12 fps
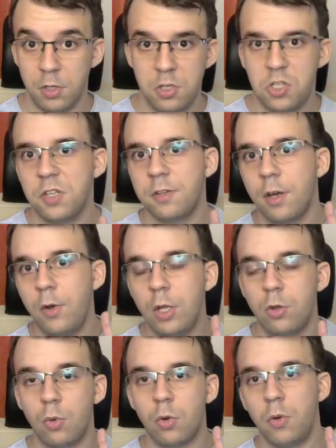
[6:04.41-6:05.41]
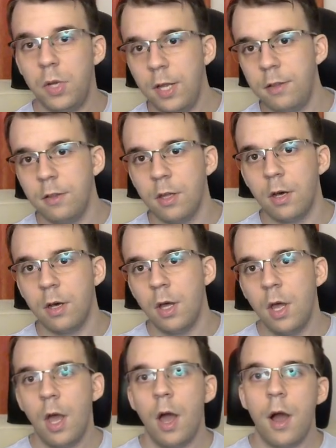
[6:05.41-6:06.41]
It's just going to create the
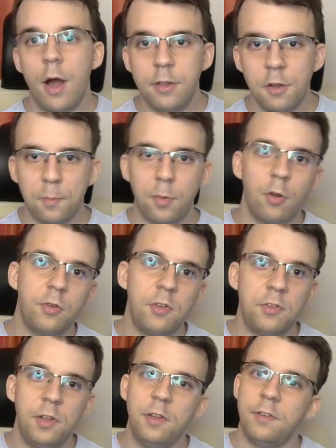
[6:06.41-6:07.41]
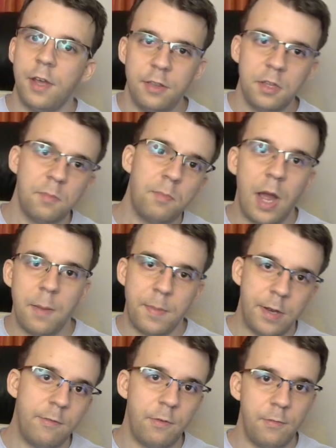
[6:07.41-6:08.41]
other processes and the pipe
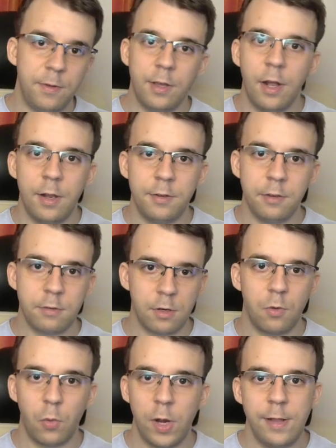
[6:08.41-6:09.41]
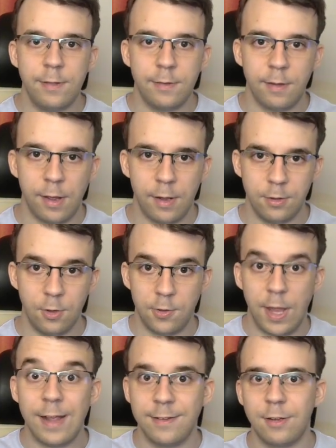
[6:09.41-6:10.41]
and everything else. It's going to wait and
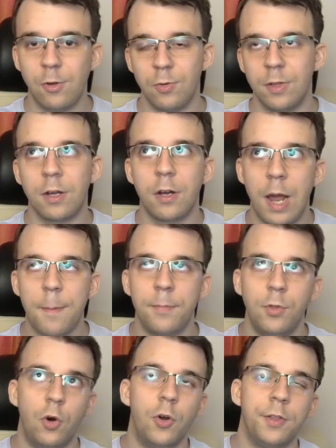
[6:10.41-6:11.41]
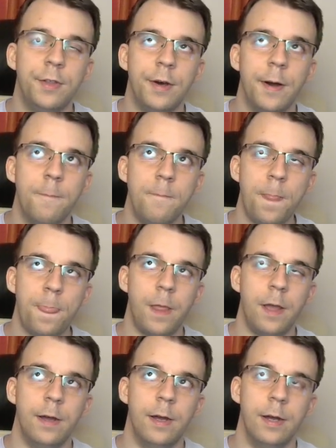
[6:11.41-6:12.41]
not execute the grep nor the
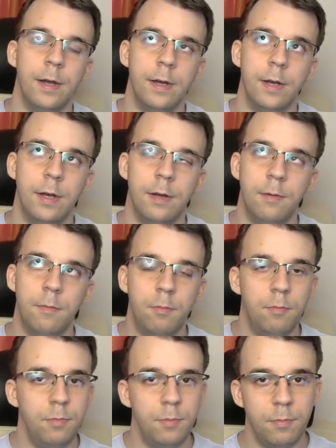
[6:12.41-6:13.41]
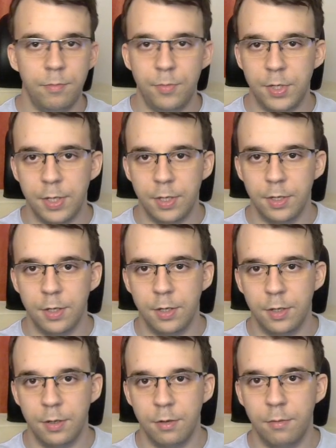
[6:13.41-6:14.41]
uh, the
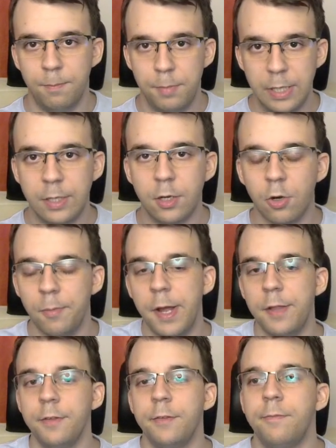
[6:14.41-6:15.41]
ping command.